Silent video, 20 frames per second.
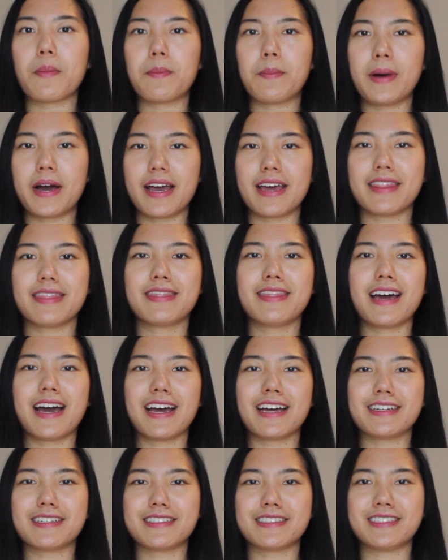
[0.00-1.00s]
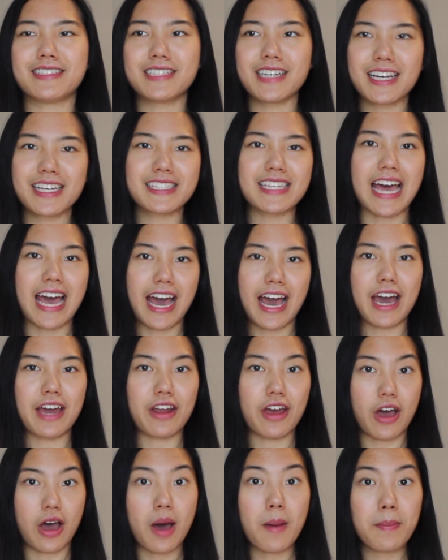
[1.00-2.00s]
but that does
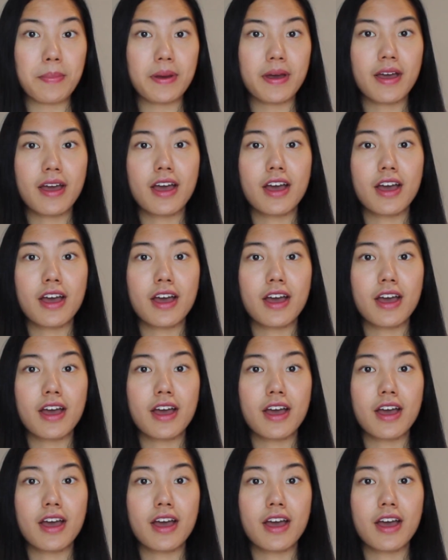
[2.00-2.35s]
add up